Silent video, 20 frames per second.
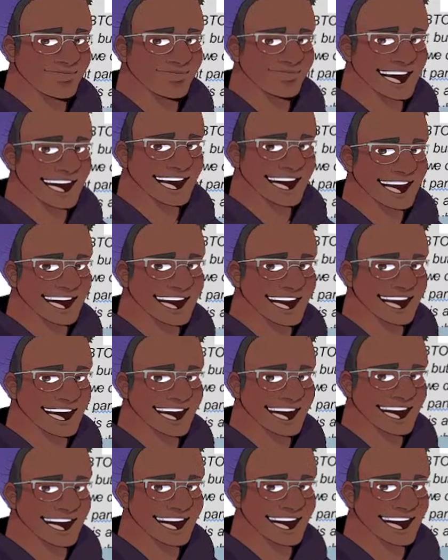about
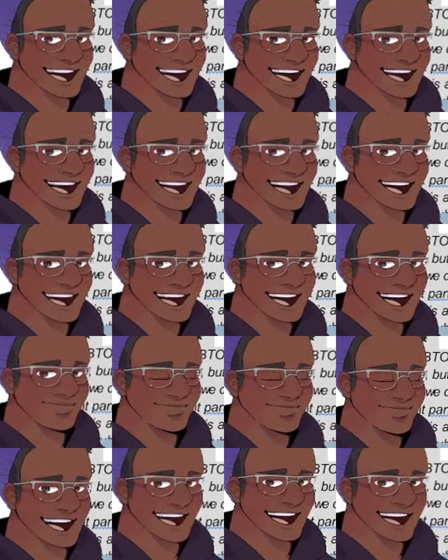startups,
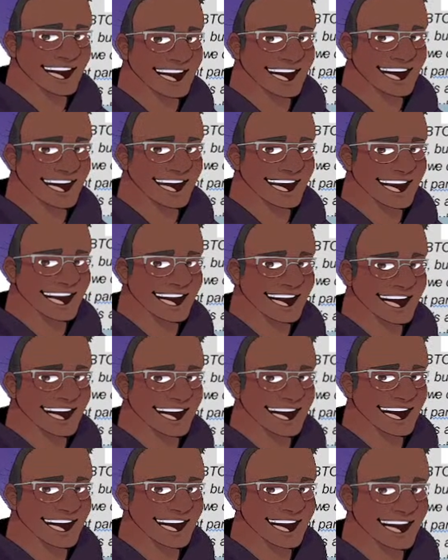because this is going to
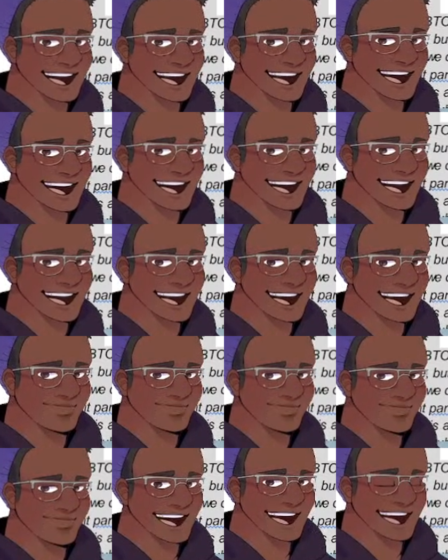piss me off,
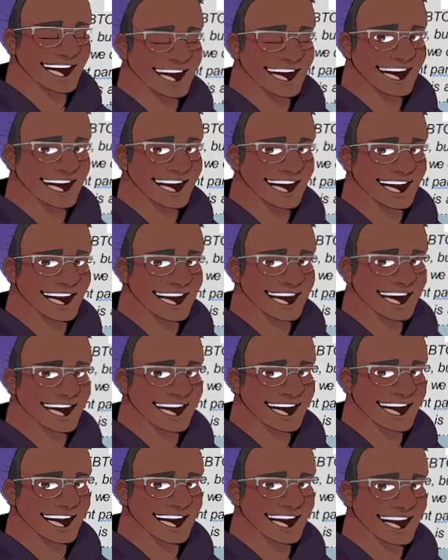but I need to tell you
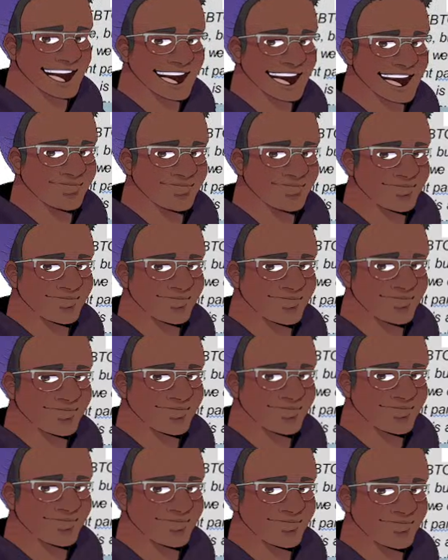this.
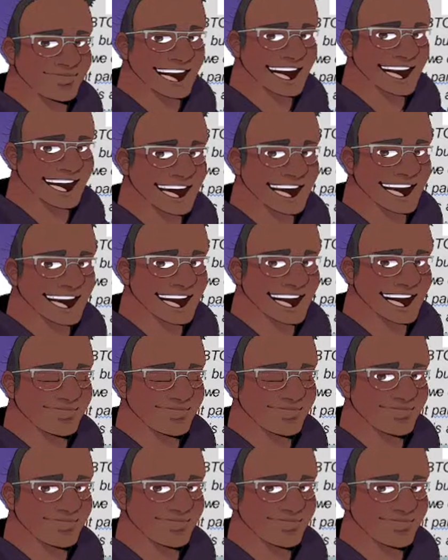Okay.
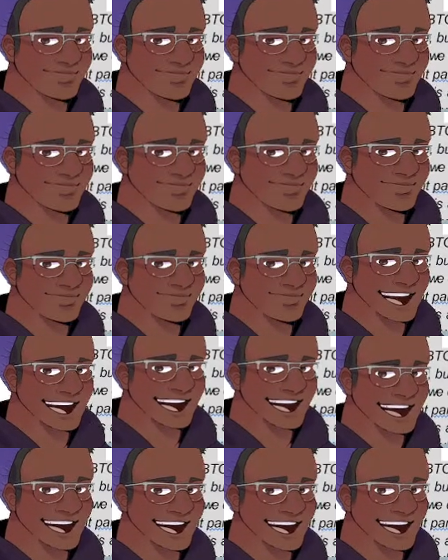
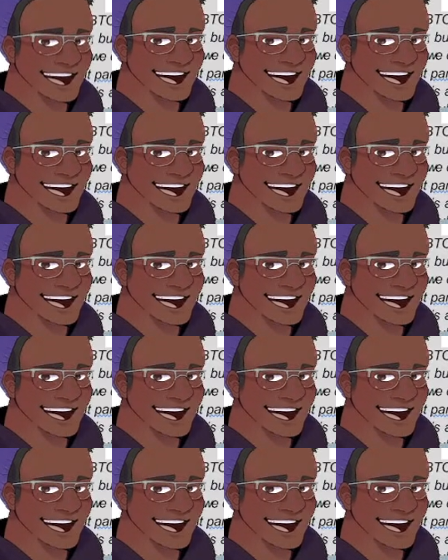So,